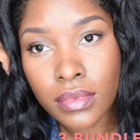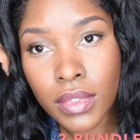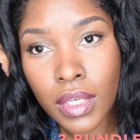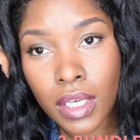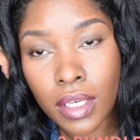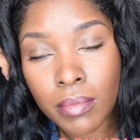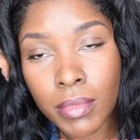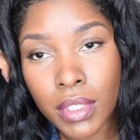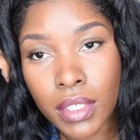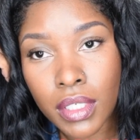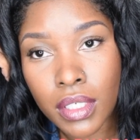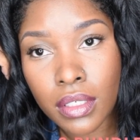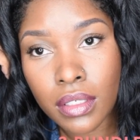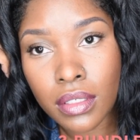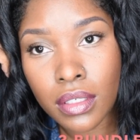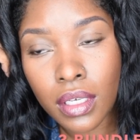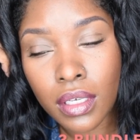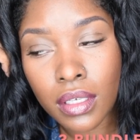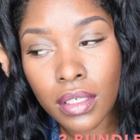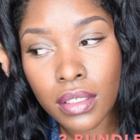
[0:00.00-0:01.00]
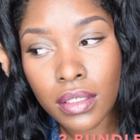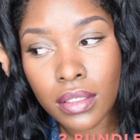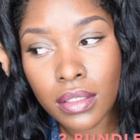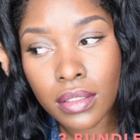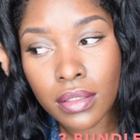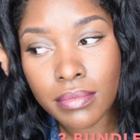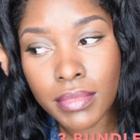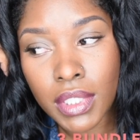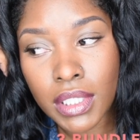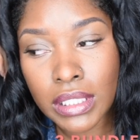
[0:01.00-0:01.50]
how many?
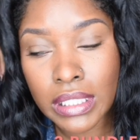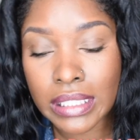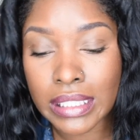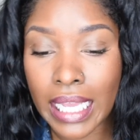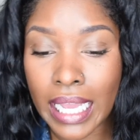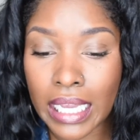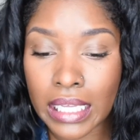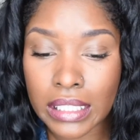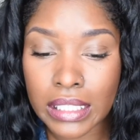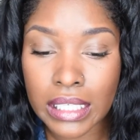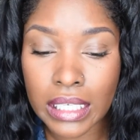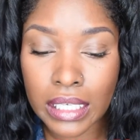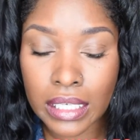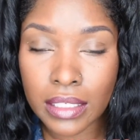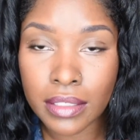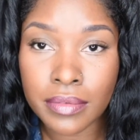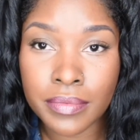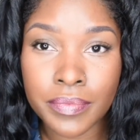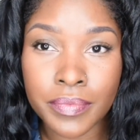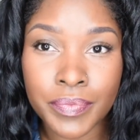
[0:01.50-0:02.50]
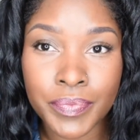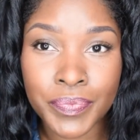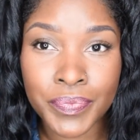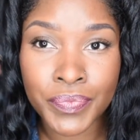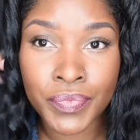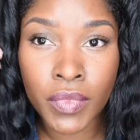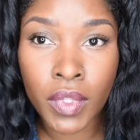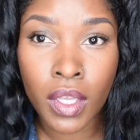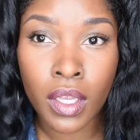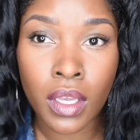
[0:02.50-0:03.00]
This is 18
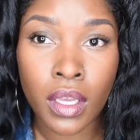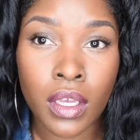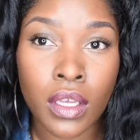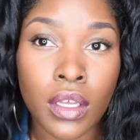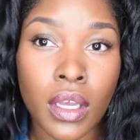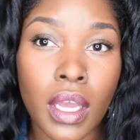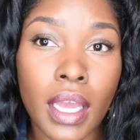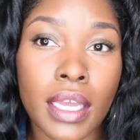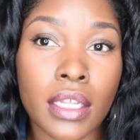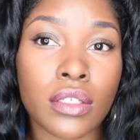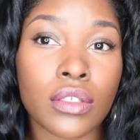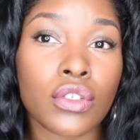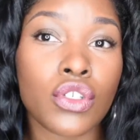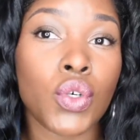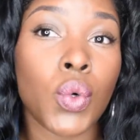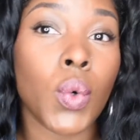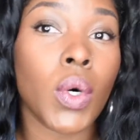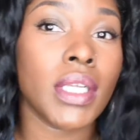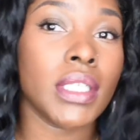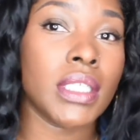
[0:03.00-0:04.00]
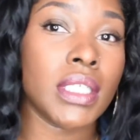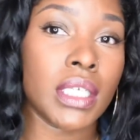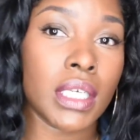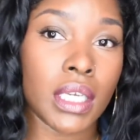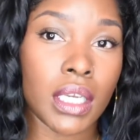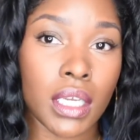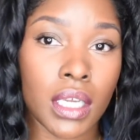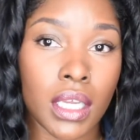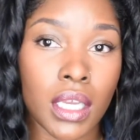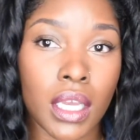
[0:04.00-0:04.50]
and
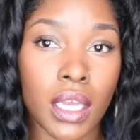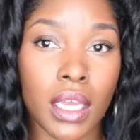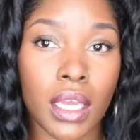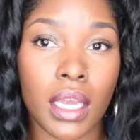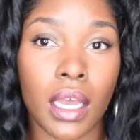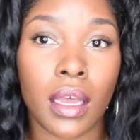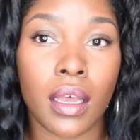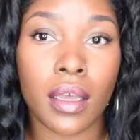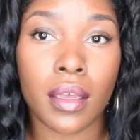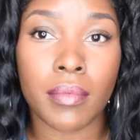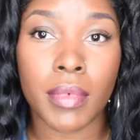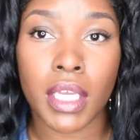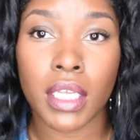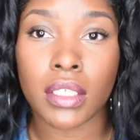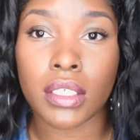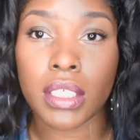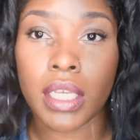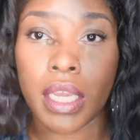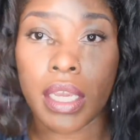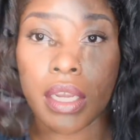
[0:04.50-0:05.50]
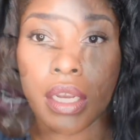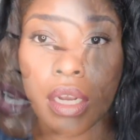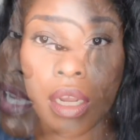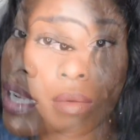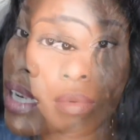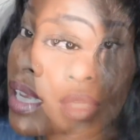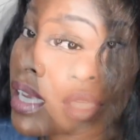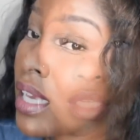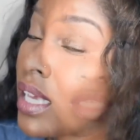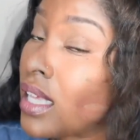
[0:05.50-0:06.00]
20 inch
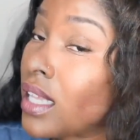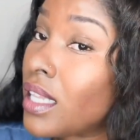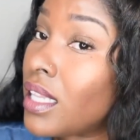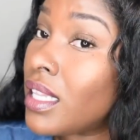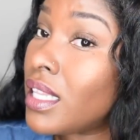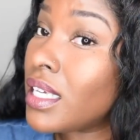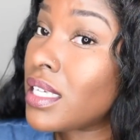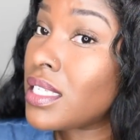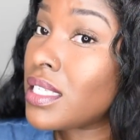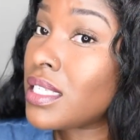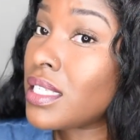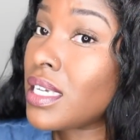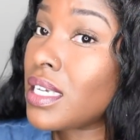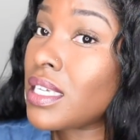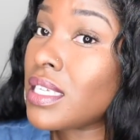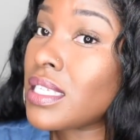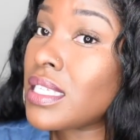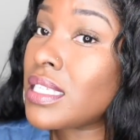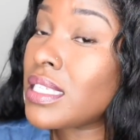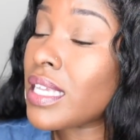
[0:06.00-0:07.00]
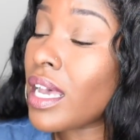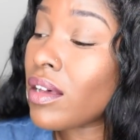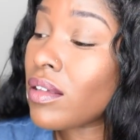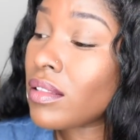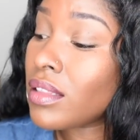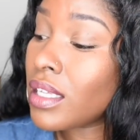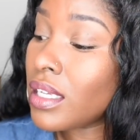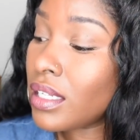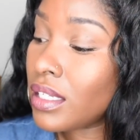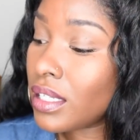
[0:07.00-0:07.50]
hair. This is
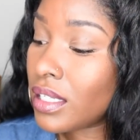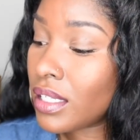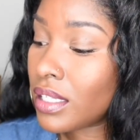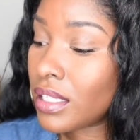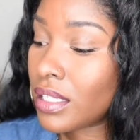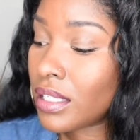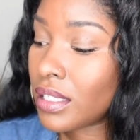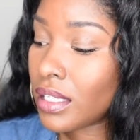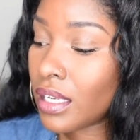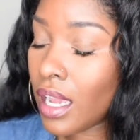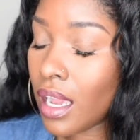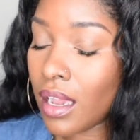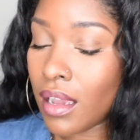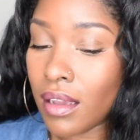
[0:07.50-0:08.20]
South Indian